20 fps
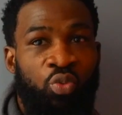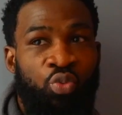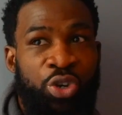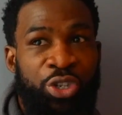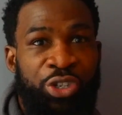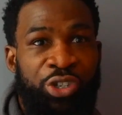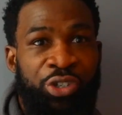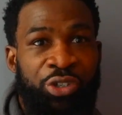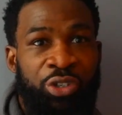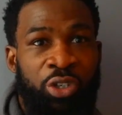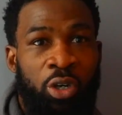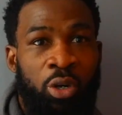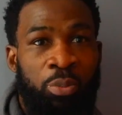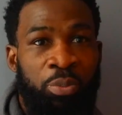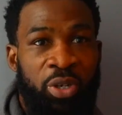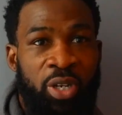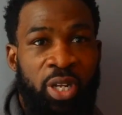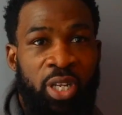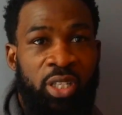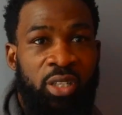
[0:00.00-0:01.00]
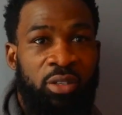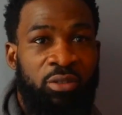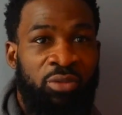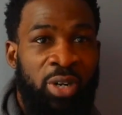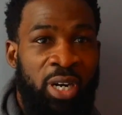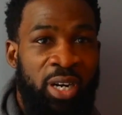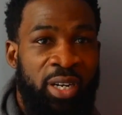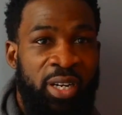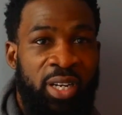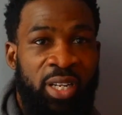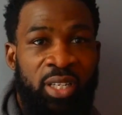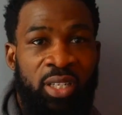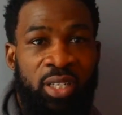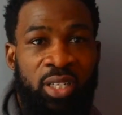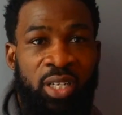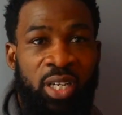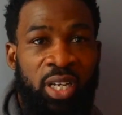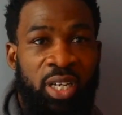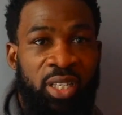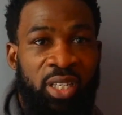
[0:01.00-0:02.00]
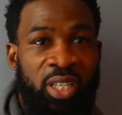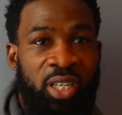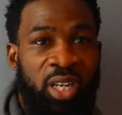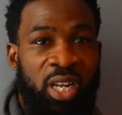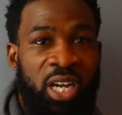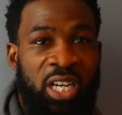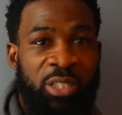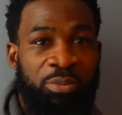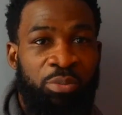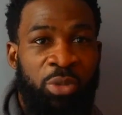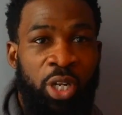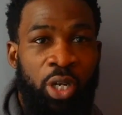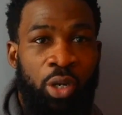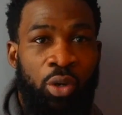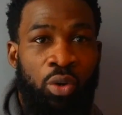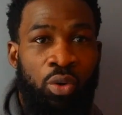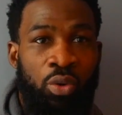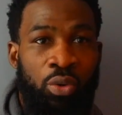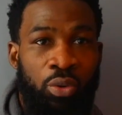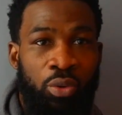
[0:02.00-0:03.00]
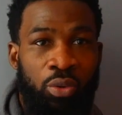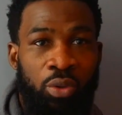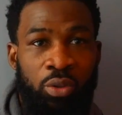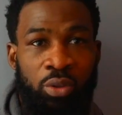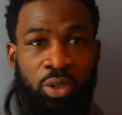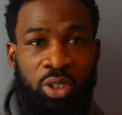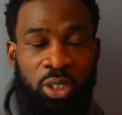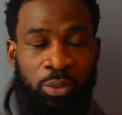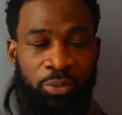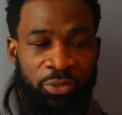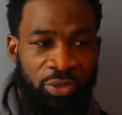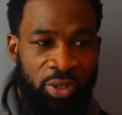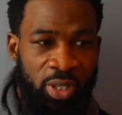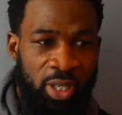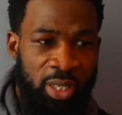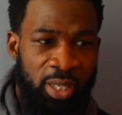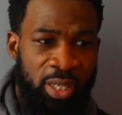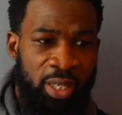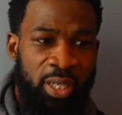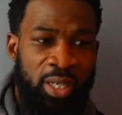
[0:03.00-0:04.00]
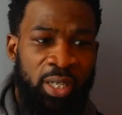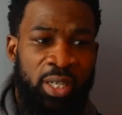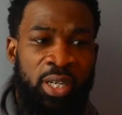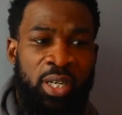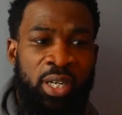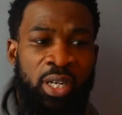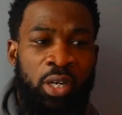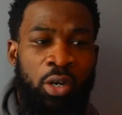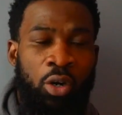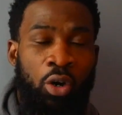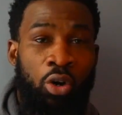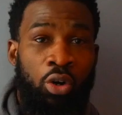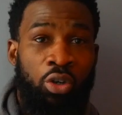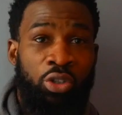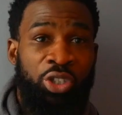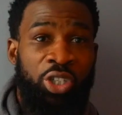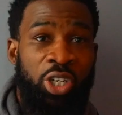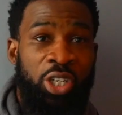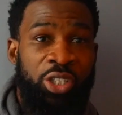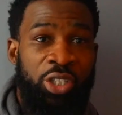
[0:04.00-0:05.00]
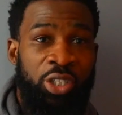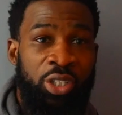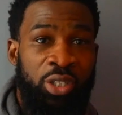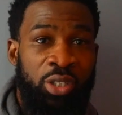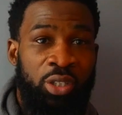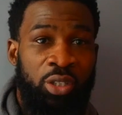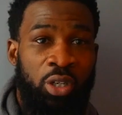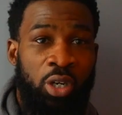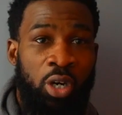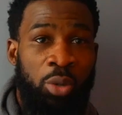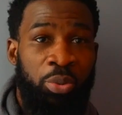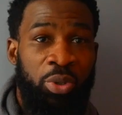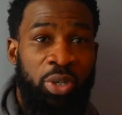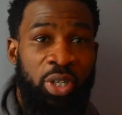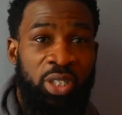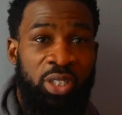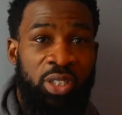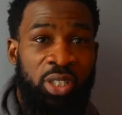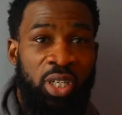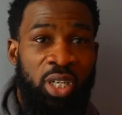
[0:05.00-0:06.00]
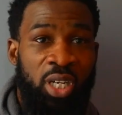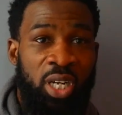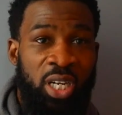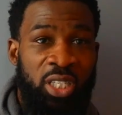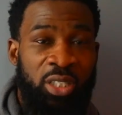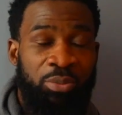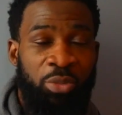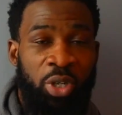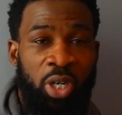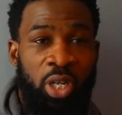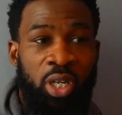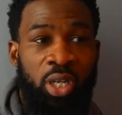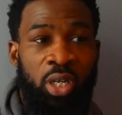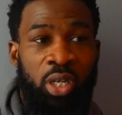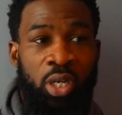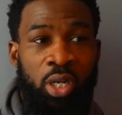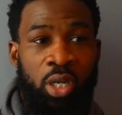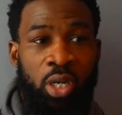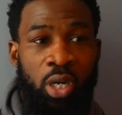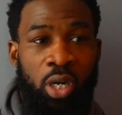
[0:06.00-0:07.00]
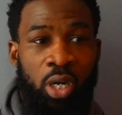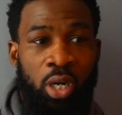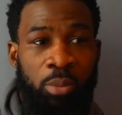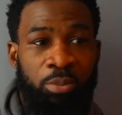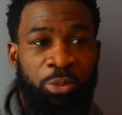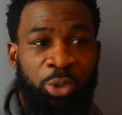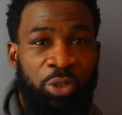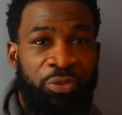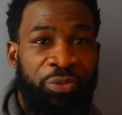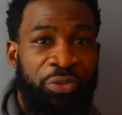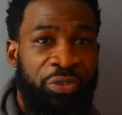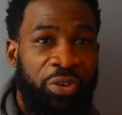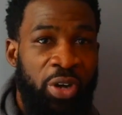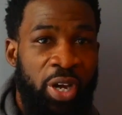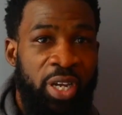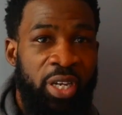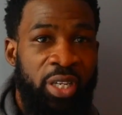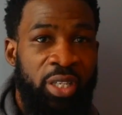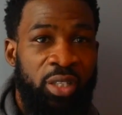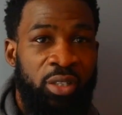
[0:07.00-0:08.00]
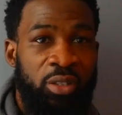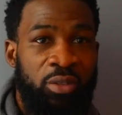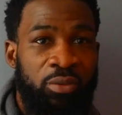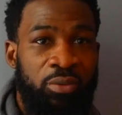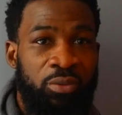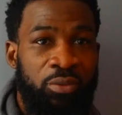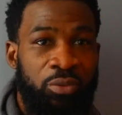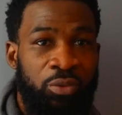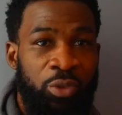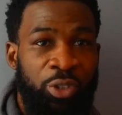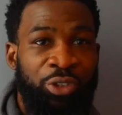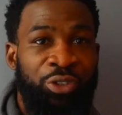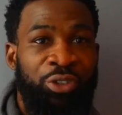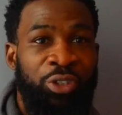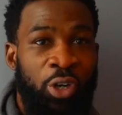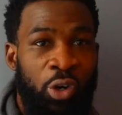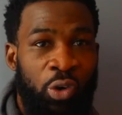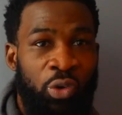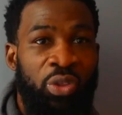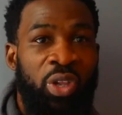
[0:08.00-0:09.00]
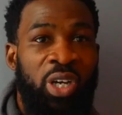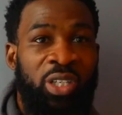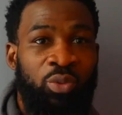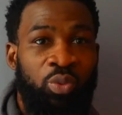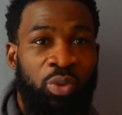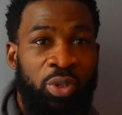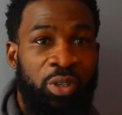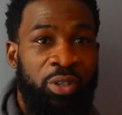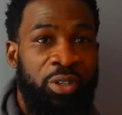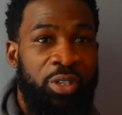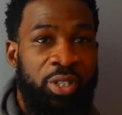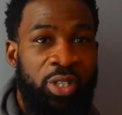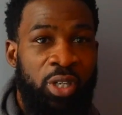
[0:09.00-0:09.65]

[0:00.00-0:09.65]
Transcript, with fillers: which is your opponent, rather than getting the last minute call or something like that, or changing opponent in the last minute. John Fane was known as one of the